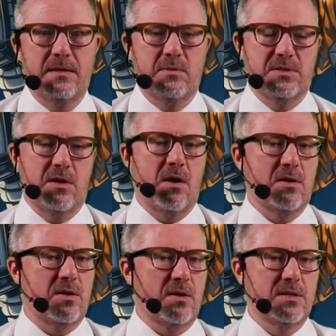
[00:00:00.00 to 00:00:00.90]
There was an
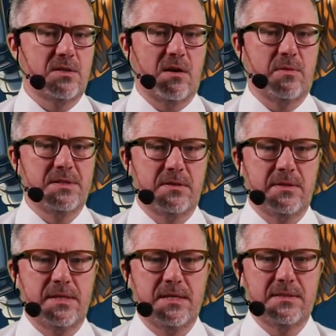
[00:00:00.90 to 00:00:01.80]
article I saw
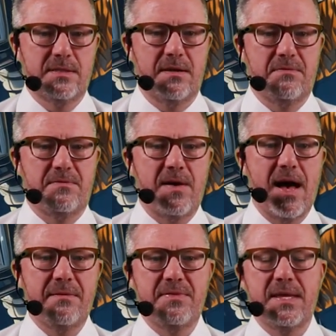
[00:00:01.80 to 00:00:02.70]
recently that said
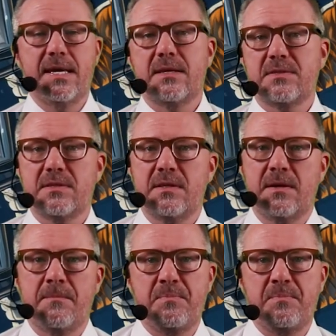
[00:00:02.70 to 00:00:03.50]
5 things